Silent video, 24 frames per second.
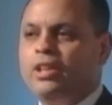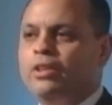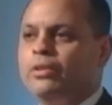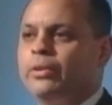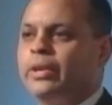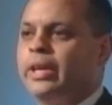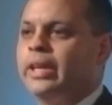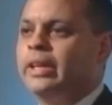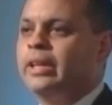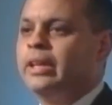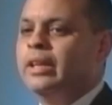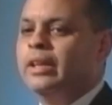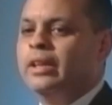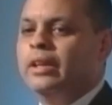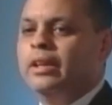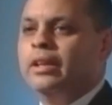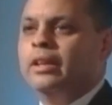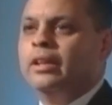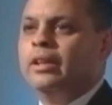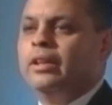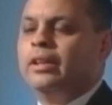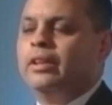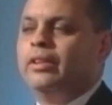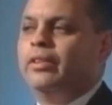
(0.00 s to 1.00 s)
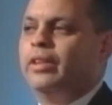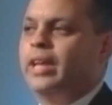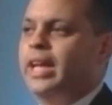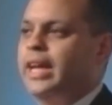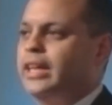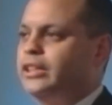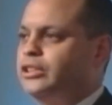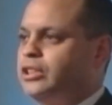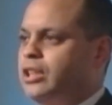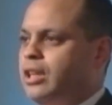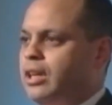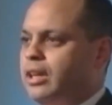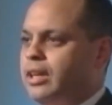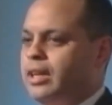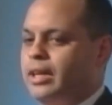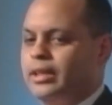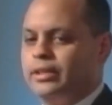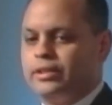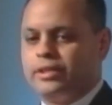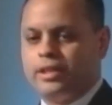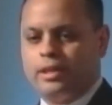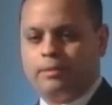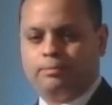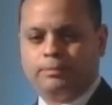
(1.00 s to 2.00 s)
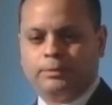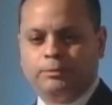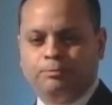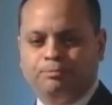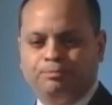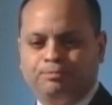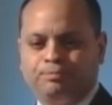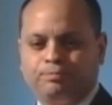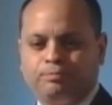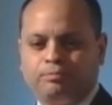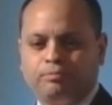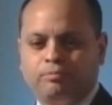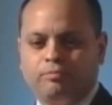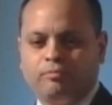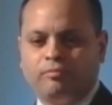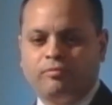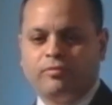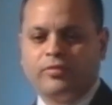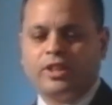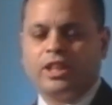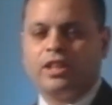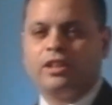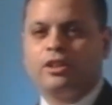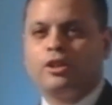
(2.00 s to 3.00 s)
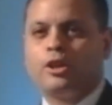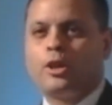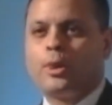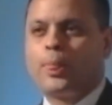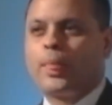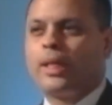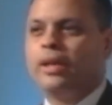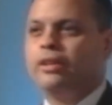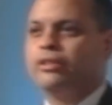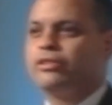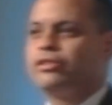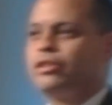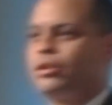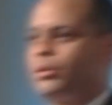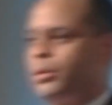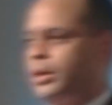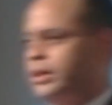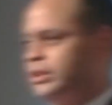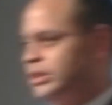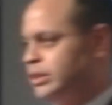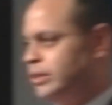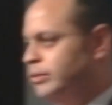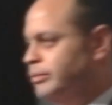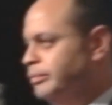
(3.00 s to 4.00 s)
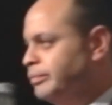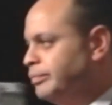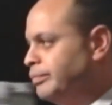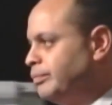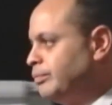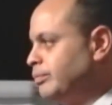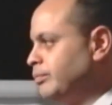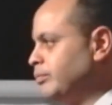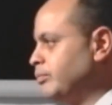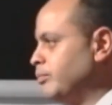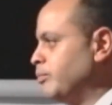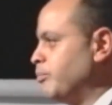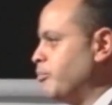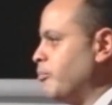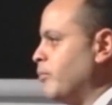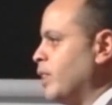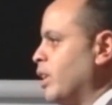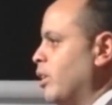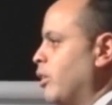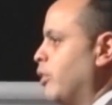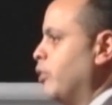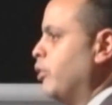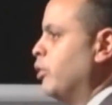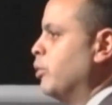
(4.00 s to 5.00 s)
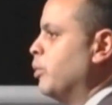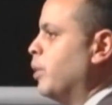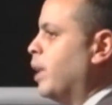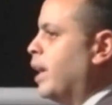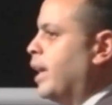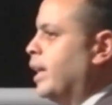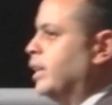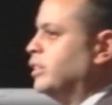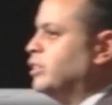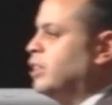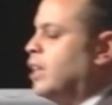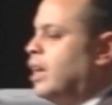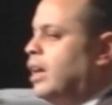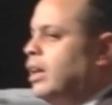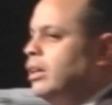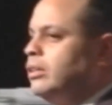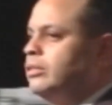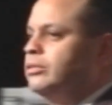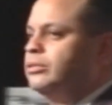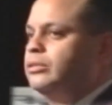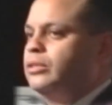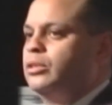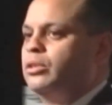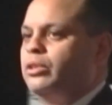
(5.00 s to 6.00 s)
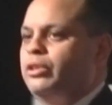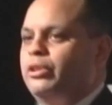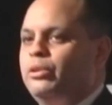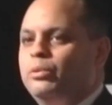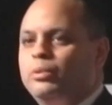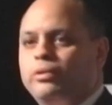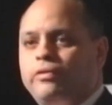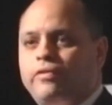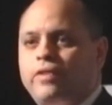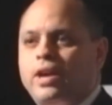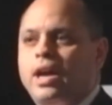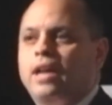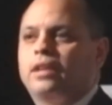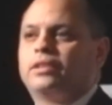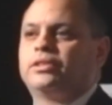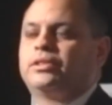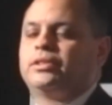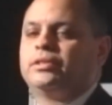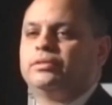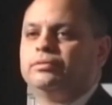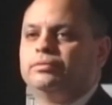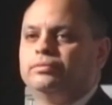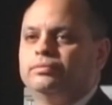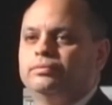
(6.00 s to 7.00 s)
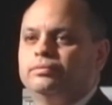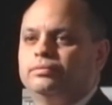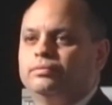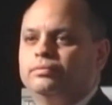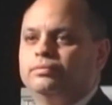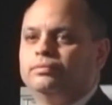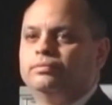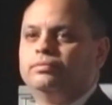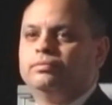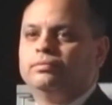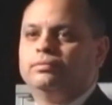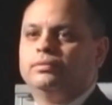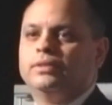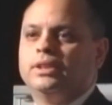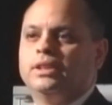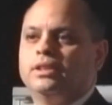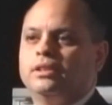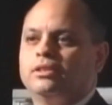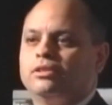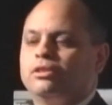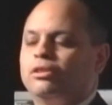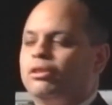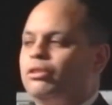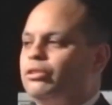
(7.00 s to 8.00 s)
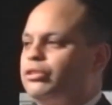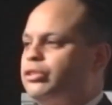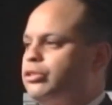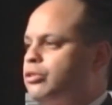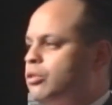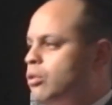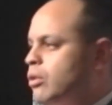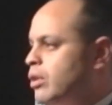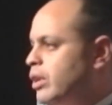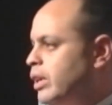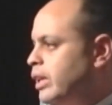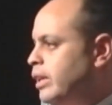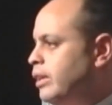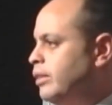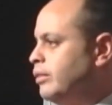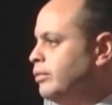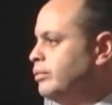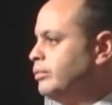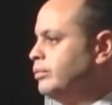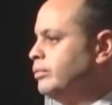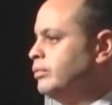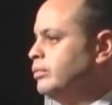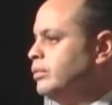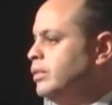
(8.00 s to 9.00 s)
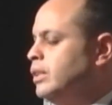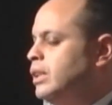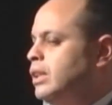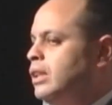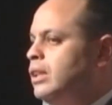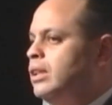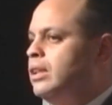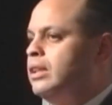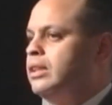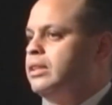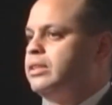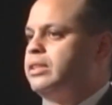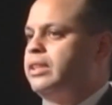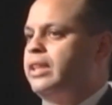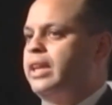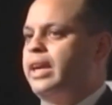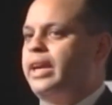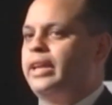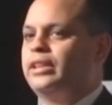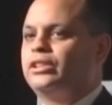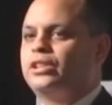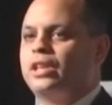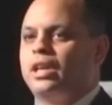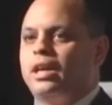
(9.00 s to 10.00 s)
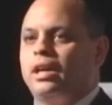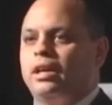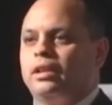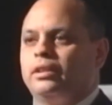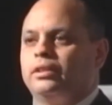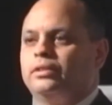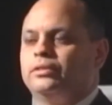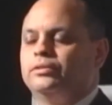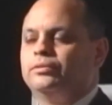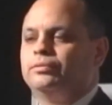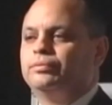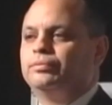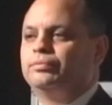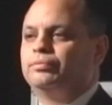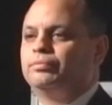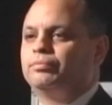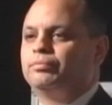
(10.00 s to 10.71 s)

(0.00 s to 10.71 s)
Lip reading: Okay? The hedgehog concept. Here's the question. Are you a hedgehog or are you a fox? It's a little story. See, the hedgehog